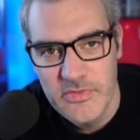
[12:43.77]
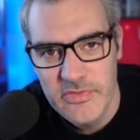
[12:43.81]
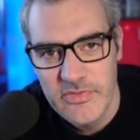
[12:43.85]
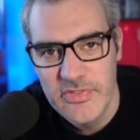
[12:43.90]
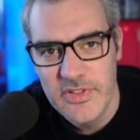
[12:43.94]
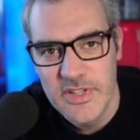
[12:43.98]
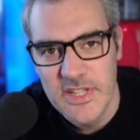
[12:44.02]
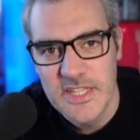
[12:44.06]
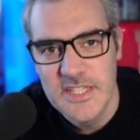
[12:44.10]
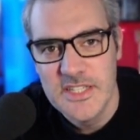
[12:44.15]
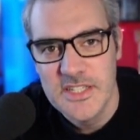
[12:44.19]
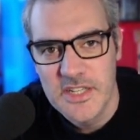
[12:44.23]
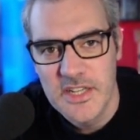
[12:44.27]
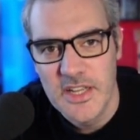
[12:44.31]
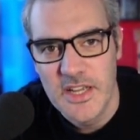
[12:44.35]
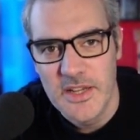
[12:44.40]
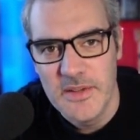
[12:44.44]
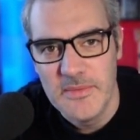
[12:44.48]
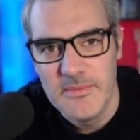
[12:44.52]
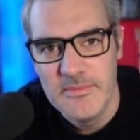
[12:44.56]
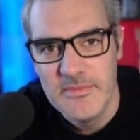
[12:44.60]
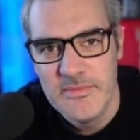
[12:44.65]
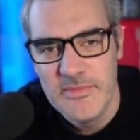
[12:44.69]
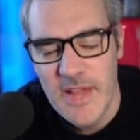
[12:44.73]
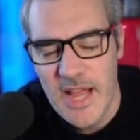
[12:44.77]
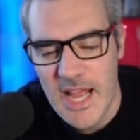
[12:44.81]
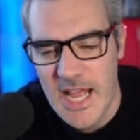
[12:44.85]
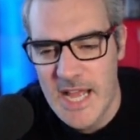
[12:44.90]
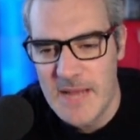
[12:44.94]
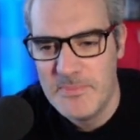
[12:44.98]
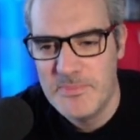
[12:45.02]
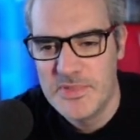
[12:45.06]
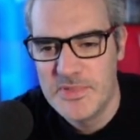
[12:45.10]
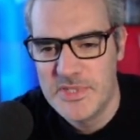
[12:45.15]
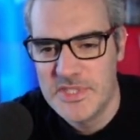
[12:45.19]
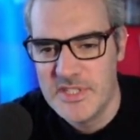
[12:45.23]
for this game.
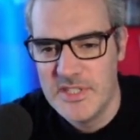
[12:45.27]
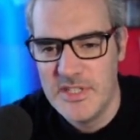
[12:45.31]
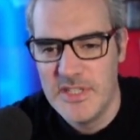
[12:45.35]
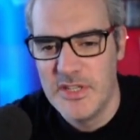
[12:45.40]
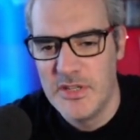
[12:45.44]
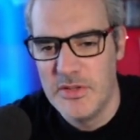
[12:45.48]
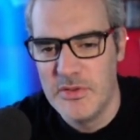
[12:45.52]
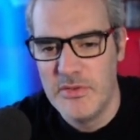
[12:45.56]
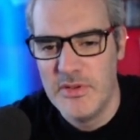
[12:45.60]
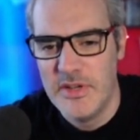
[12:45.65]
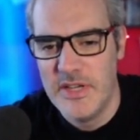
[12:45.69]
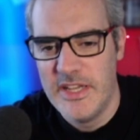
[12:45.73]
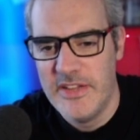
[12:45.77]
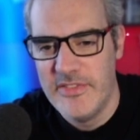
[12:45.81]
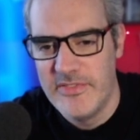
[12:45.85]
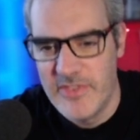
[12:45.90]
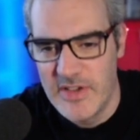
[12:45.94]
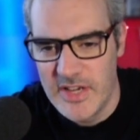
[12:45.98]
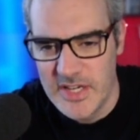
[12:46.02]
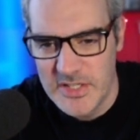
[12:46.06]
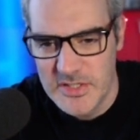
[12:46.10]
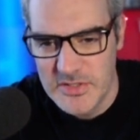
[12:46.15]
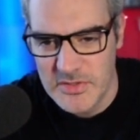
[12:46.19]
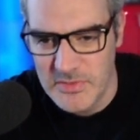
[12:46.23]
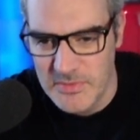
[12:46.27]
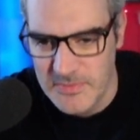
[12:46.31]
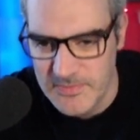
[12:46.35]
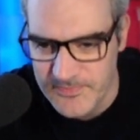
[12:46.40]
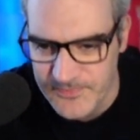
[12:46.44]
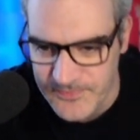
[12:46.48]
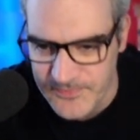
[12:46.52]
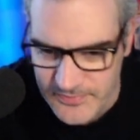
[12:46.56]
Absolutely vital.